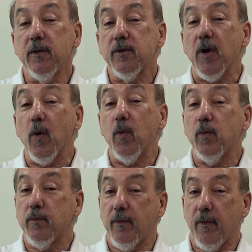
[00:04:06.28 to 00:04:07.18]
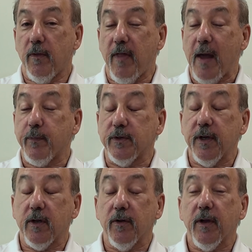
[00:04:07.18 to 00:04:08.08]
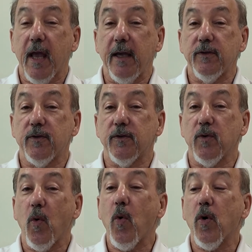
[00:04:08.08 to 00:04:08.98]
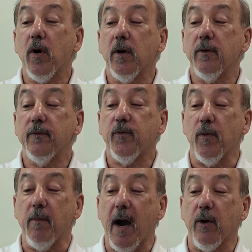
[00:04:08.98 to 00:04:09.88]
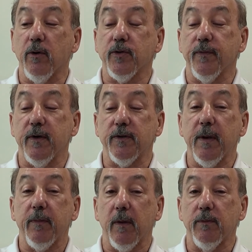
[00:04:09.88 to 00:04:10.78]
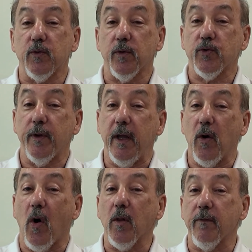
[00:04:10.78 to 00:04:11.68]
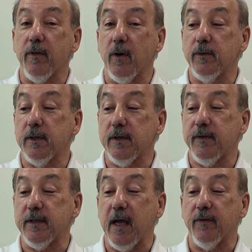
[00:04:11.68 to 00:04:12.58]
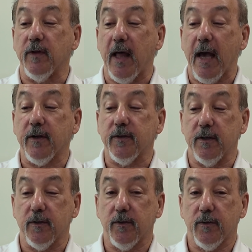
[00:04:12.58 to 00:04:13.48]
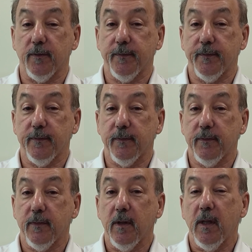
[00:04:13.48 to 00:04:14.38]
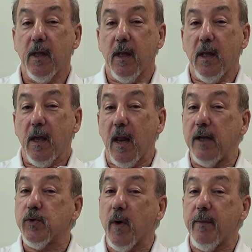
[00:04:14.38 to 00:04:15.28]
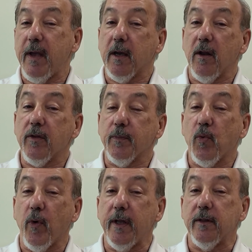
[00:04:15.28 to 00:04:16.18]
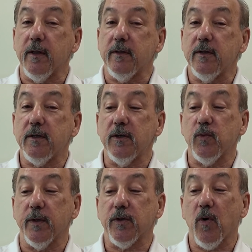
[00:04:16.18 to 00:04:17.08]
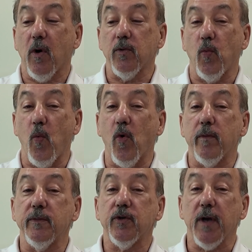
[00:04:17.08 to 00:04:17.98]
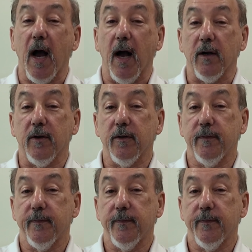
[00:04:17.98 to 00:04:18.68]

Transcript: So that particular case, or for moderate or severe symptoms, we're treating all of those as if it's anaphylaxis. And I just want to make another point that this is what's called warm shock.